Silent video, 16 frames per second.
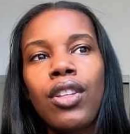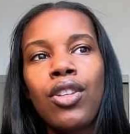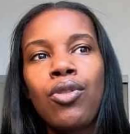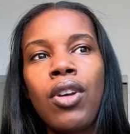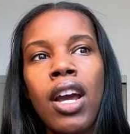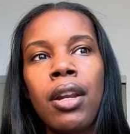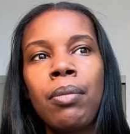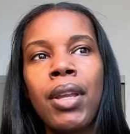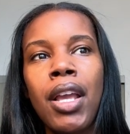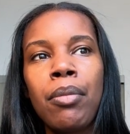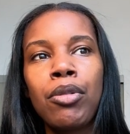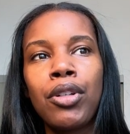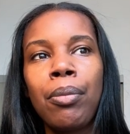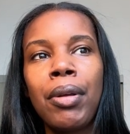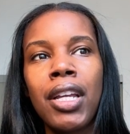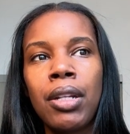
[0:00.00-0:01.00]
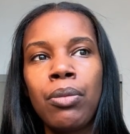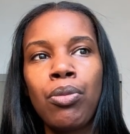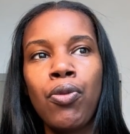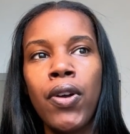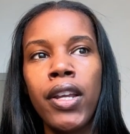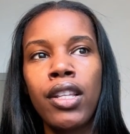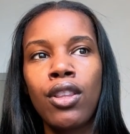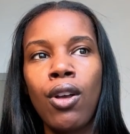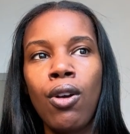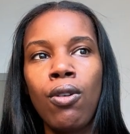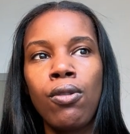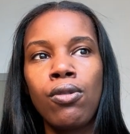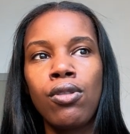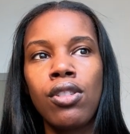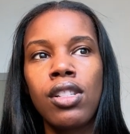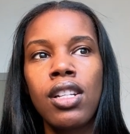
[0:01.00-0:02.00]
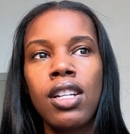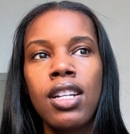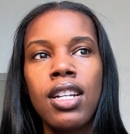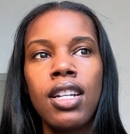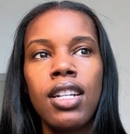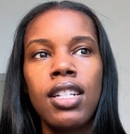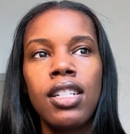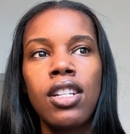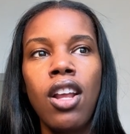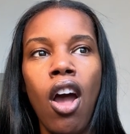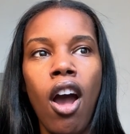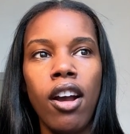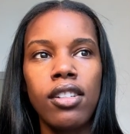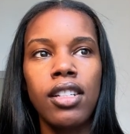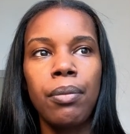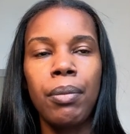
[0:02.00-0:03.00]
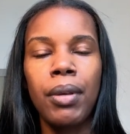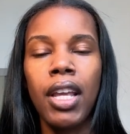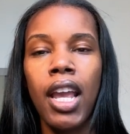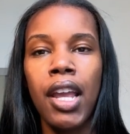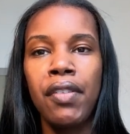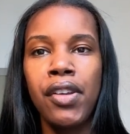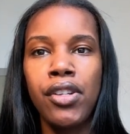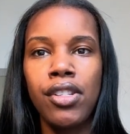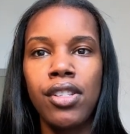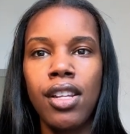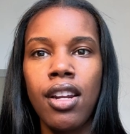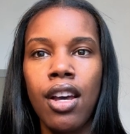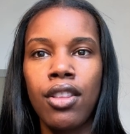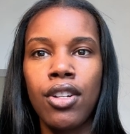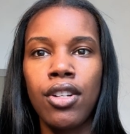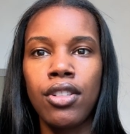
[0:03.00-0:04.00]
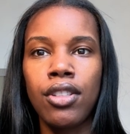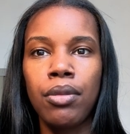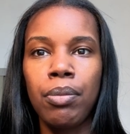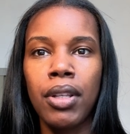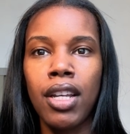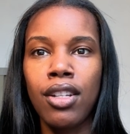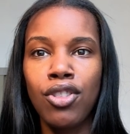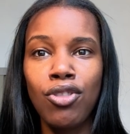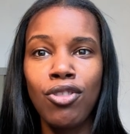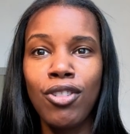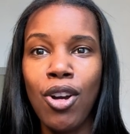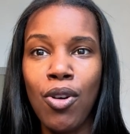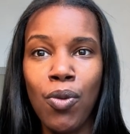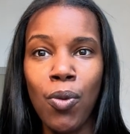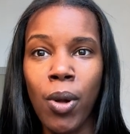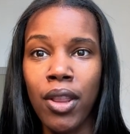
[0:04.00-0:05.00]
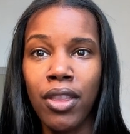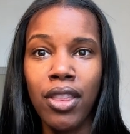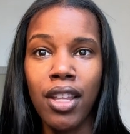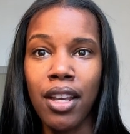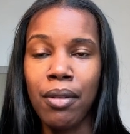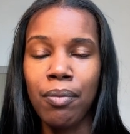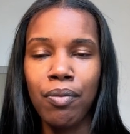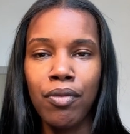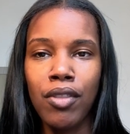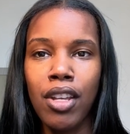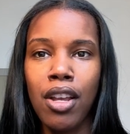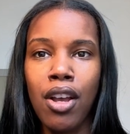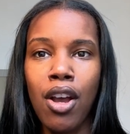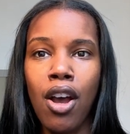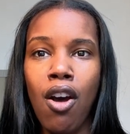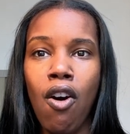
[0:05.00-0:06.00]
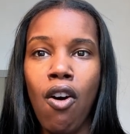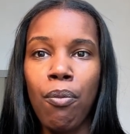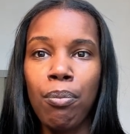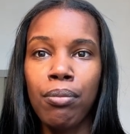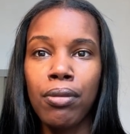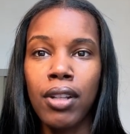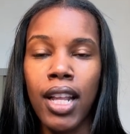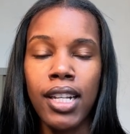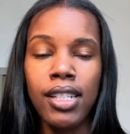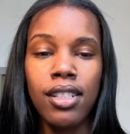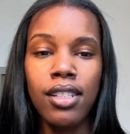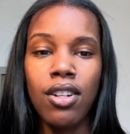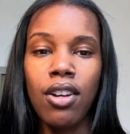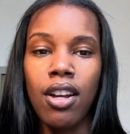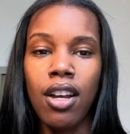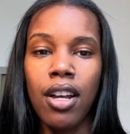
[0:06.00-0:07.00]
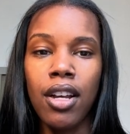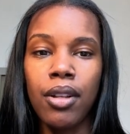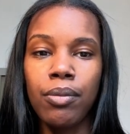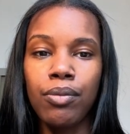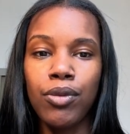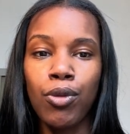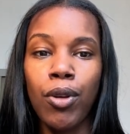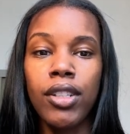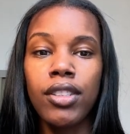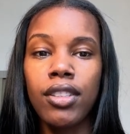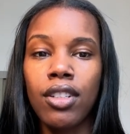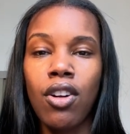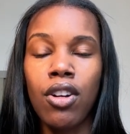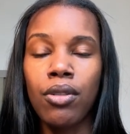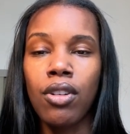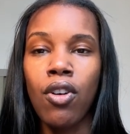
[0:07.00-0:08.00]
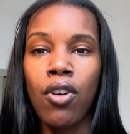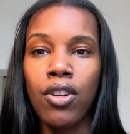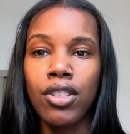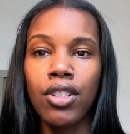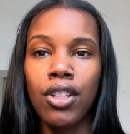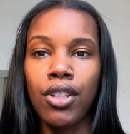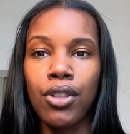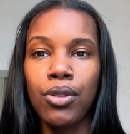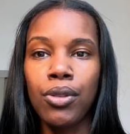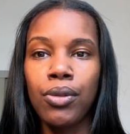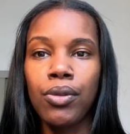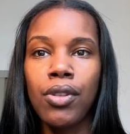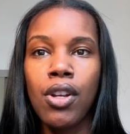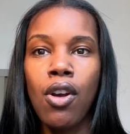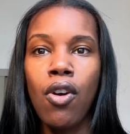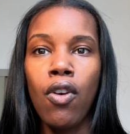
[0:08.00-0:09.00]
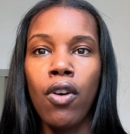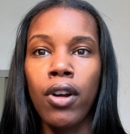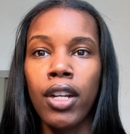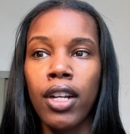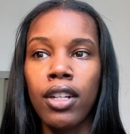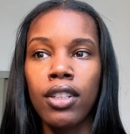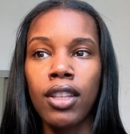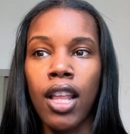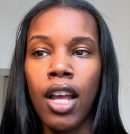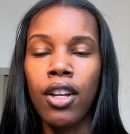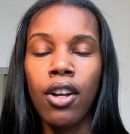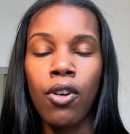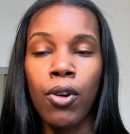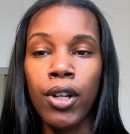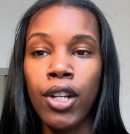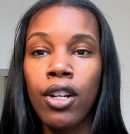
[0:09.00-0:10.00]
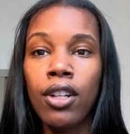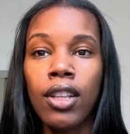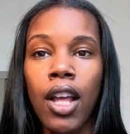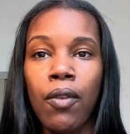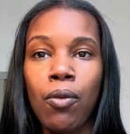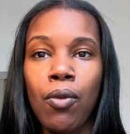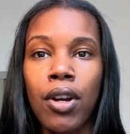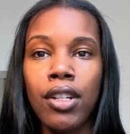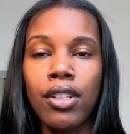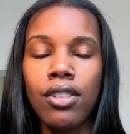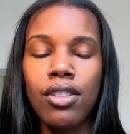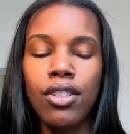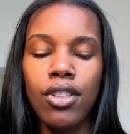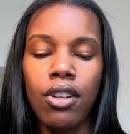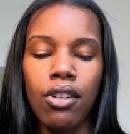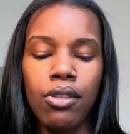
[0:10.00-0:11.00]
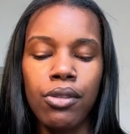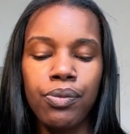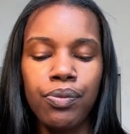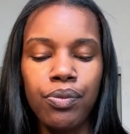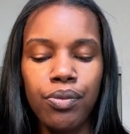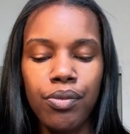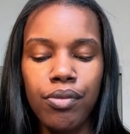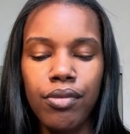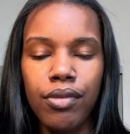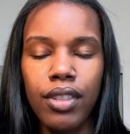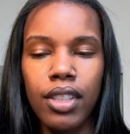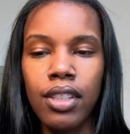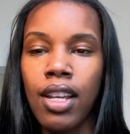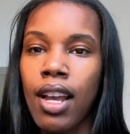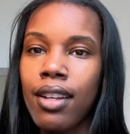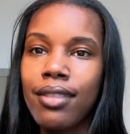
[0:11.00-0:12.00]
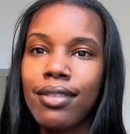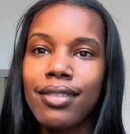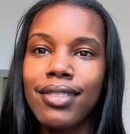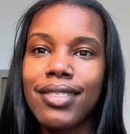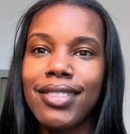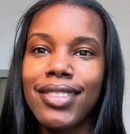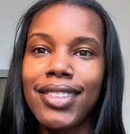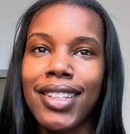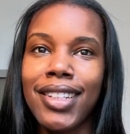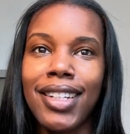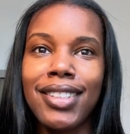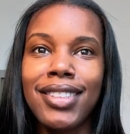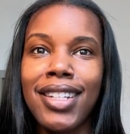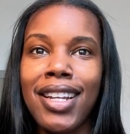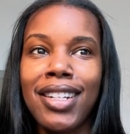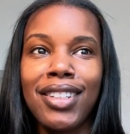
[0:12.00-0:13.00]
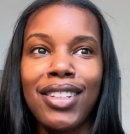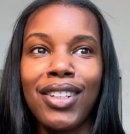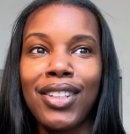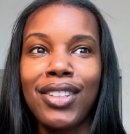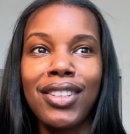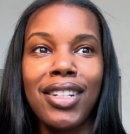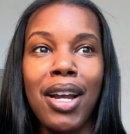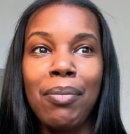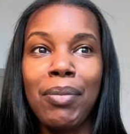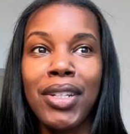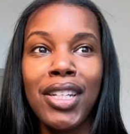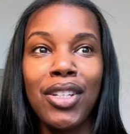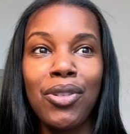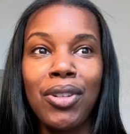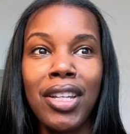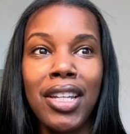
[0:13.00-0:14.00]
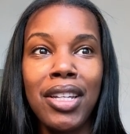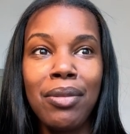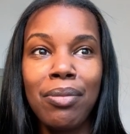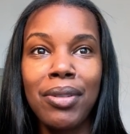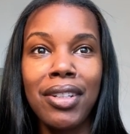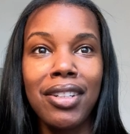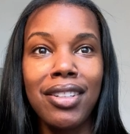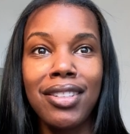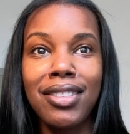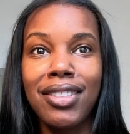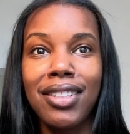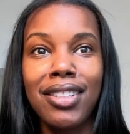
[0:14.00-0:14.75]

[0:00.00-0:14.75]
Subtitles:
got to be able to pinpoint those toxic behaviors in others, because you don't want them thrusted onto you or your loved ones. So yeah, like I said, the company you keep is